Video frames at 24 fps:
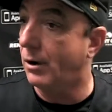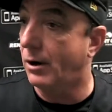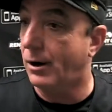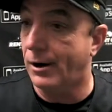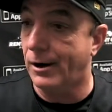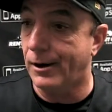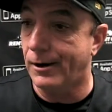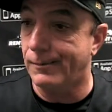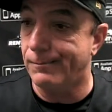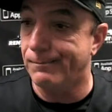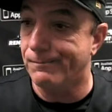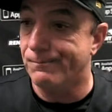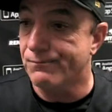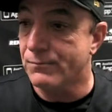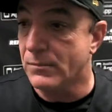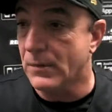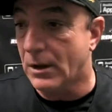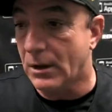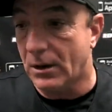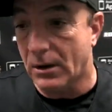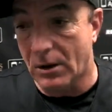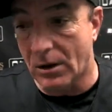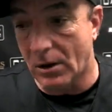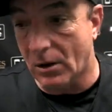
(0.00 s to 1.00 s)
Um,
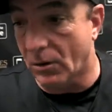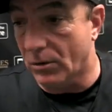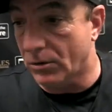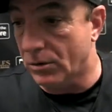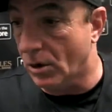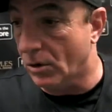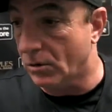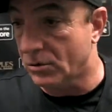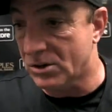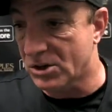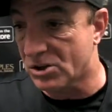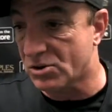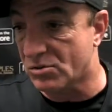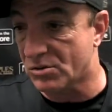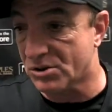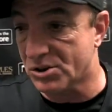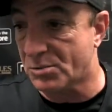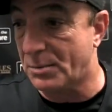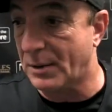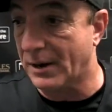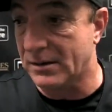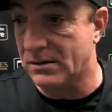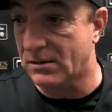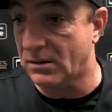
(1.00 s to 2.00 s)
you know, no
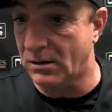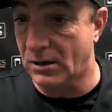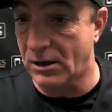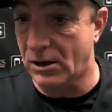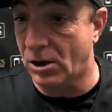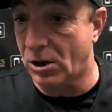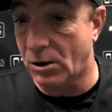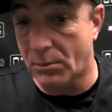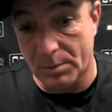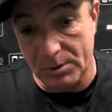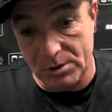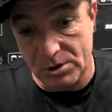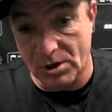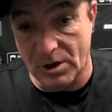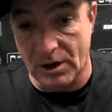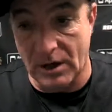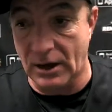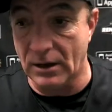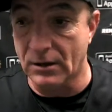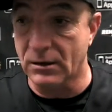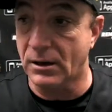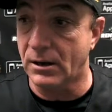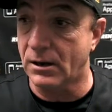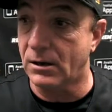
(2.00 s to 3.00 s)
disrespect to the hitter, but you
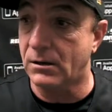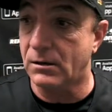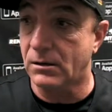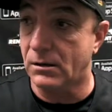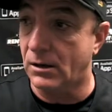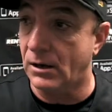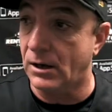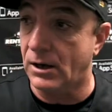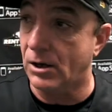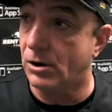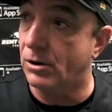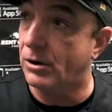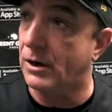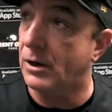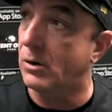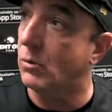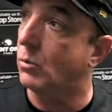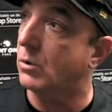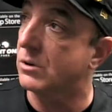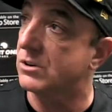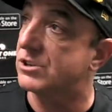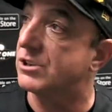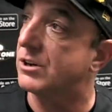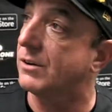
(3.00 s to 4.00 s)
can't let a hitter hitting
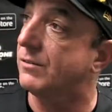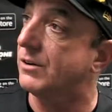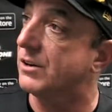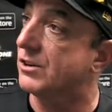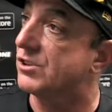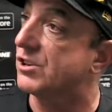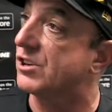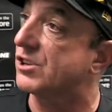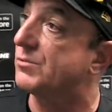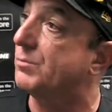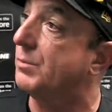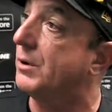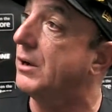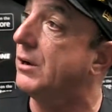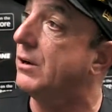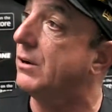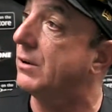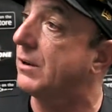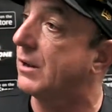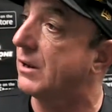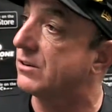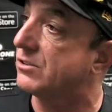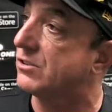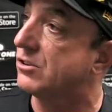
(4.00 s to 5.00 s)
176 beat you in
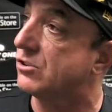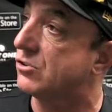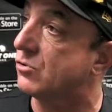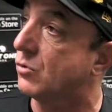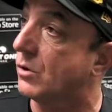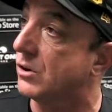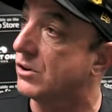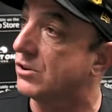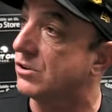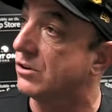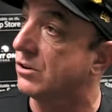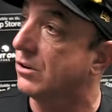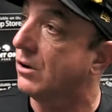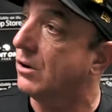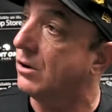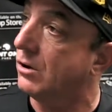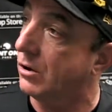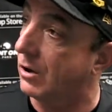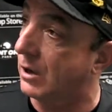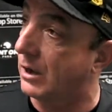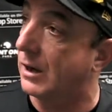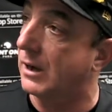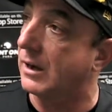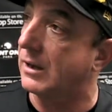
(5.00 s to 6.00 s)
that situation.
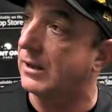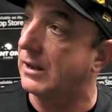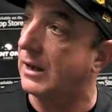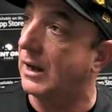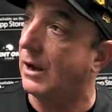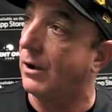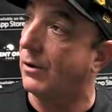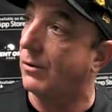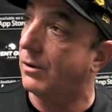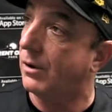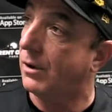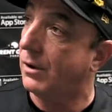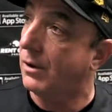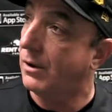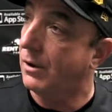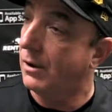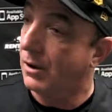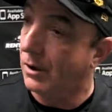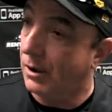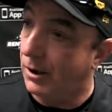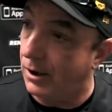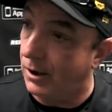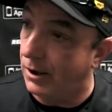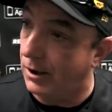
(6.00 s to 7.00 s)
You got to get the out.
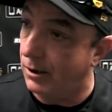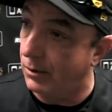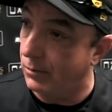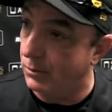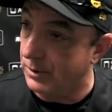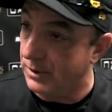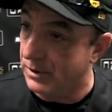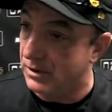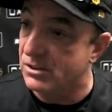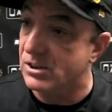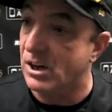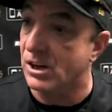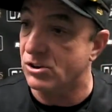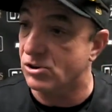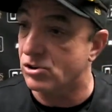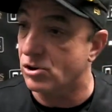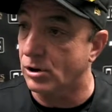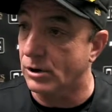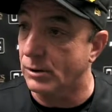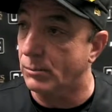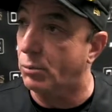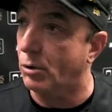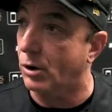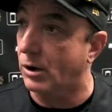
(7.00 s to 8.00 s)
Uh, we
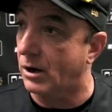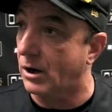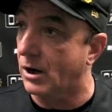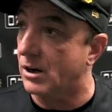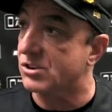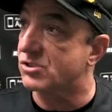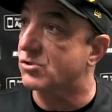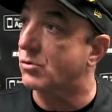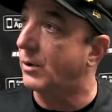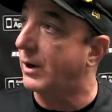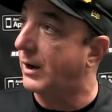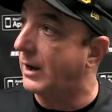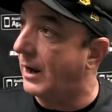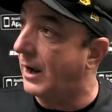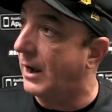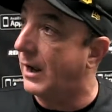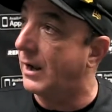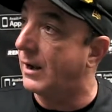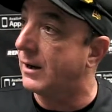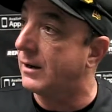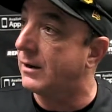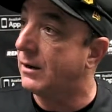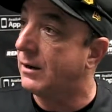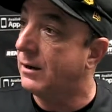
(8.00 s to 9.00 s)
intentionally put Gus Ring
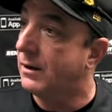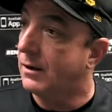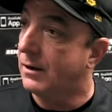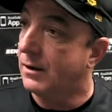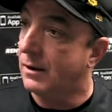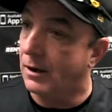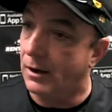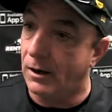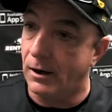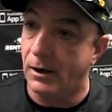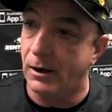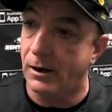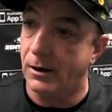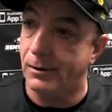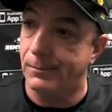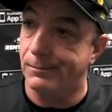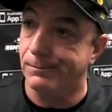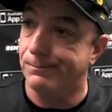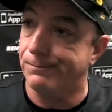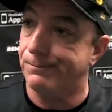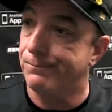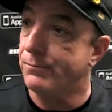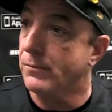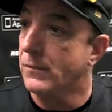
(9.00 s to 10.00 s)
on.
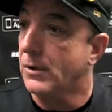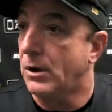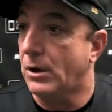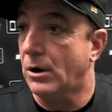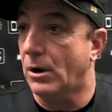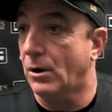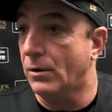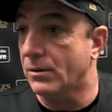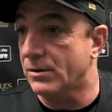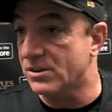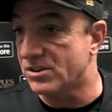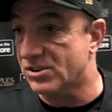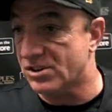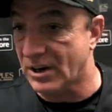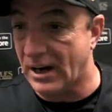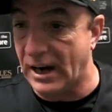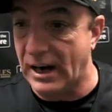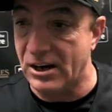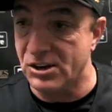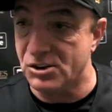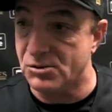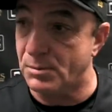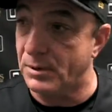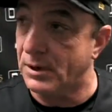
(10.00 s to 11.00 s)
Um, you know, this is a
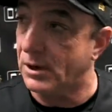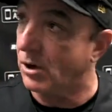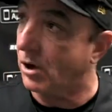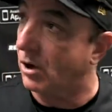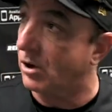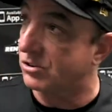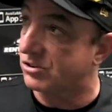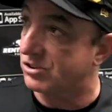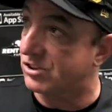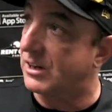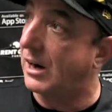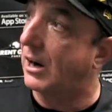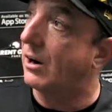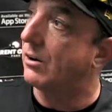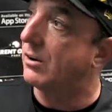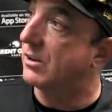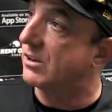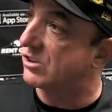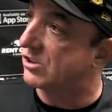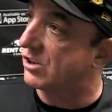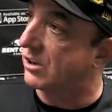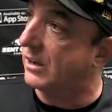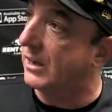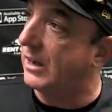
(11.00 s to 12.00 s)
guy who's been an all-star in
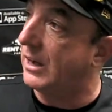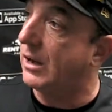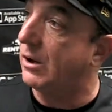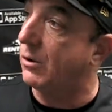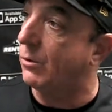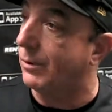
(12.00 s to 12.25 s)
this league.